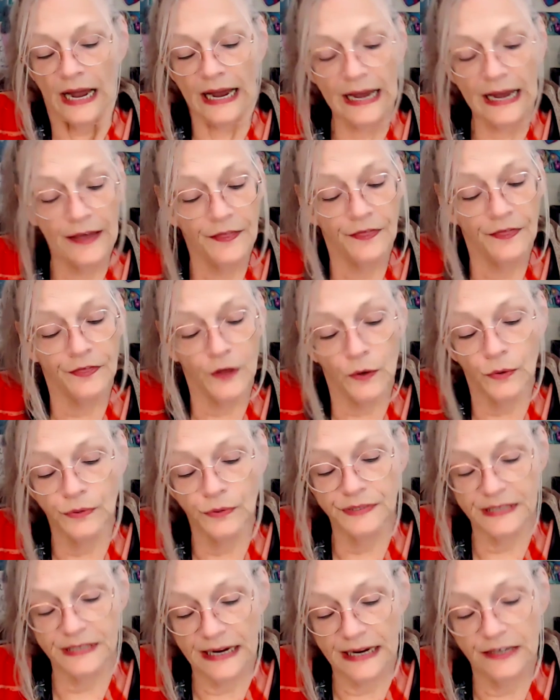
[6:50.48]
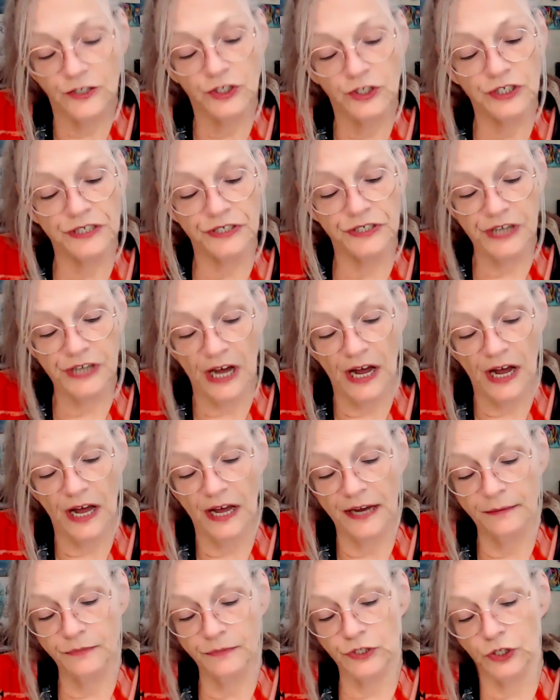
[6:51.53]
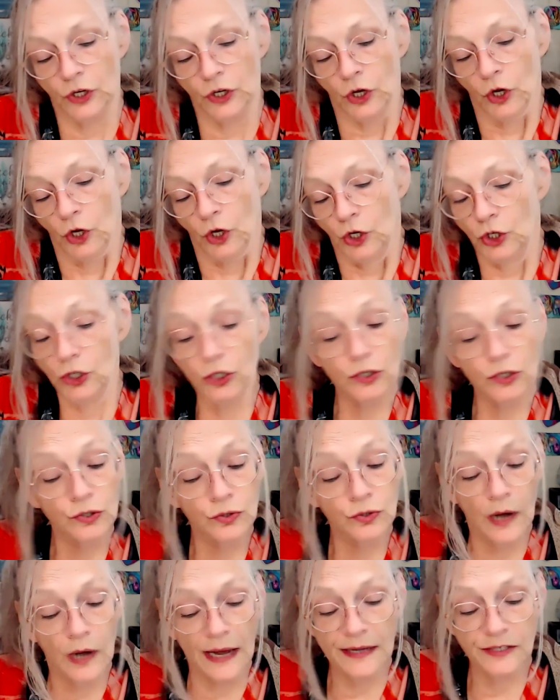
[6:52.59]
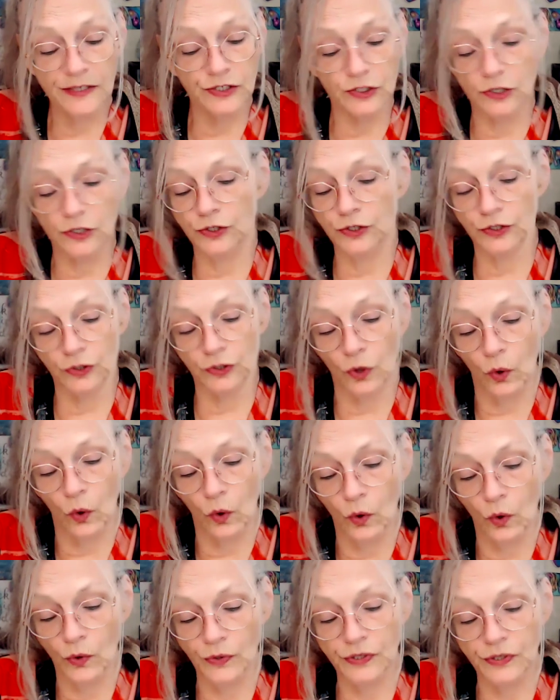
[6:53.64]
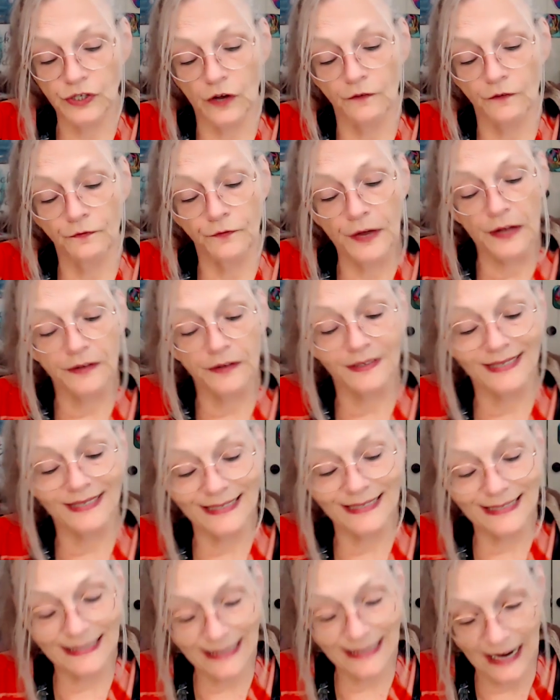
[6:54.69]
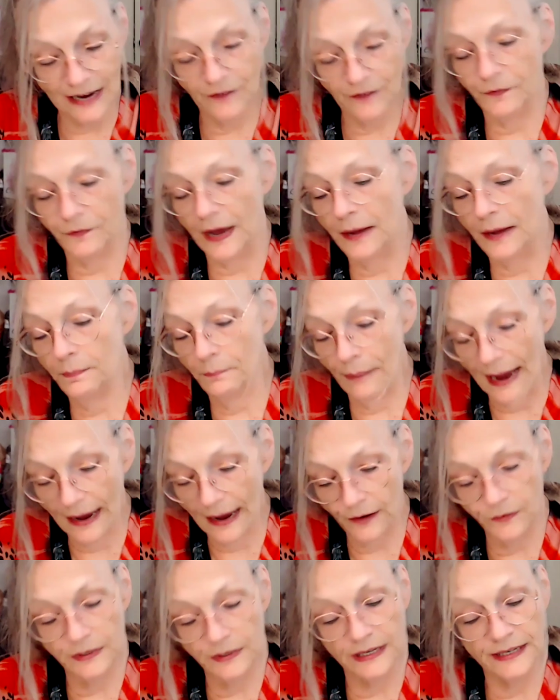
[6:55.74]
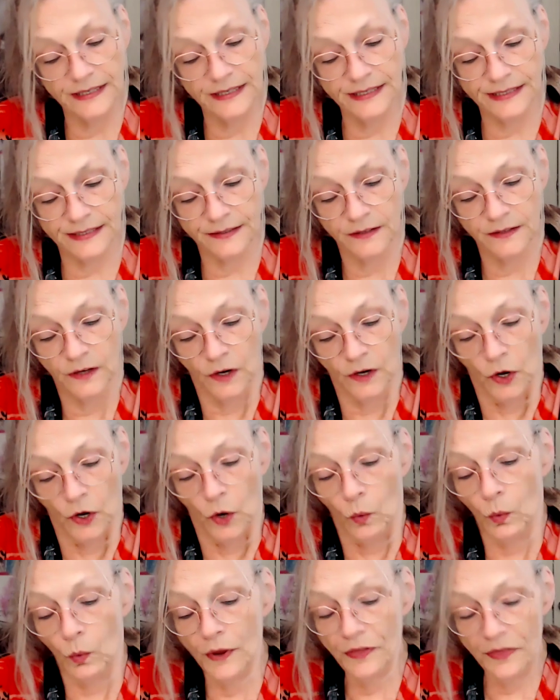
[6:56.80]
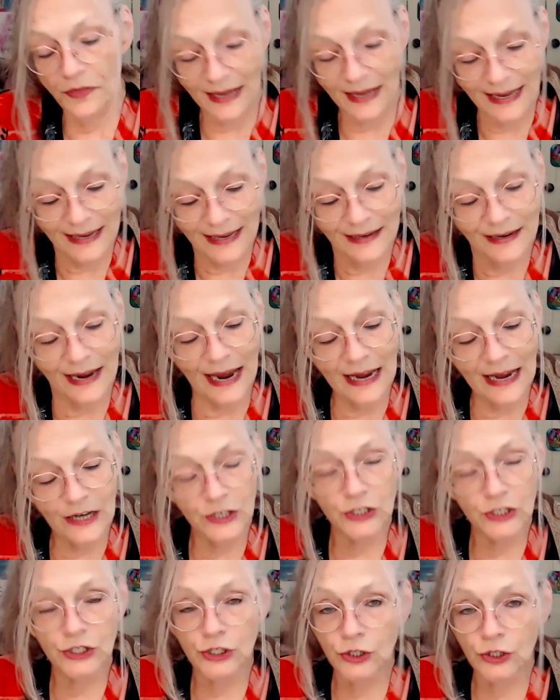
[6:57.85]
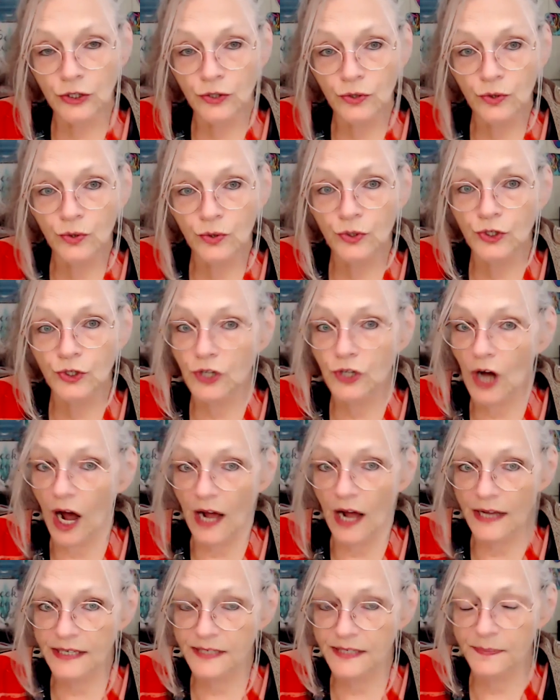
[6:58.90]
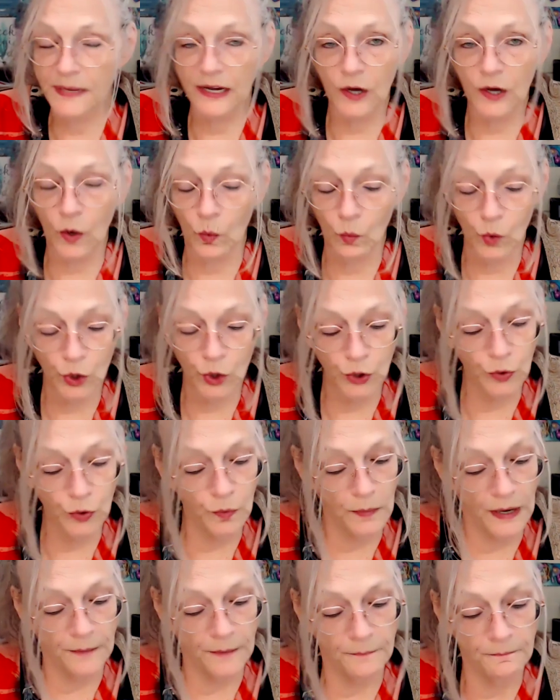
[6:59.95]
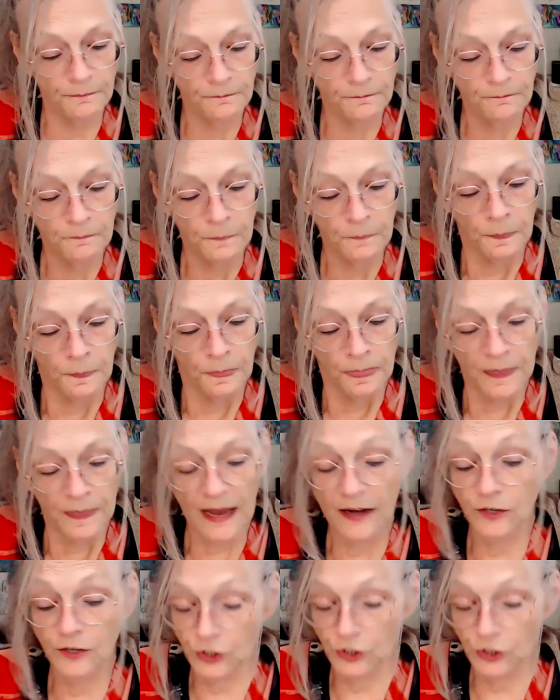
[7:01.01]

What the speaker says: In those ancient times, you as souls felt safe and boundless within a huge cosmic womb. At a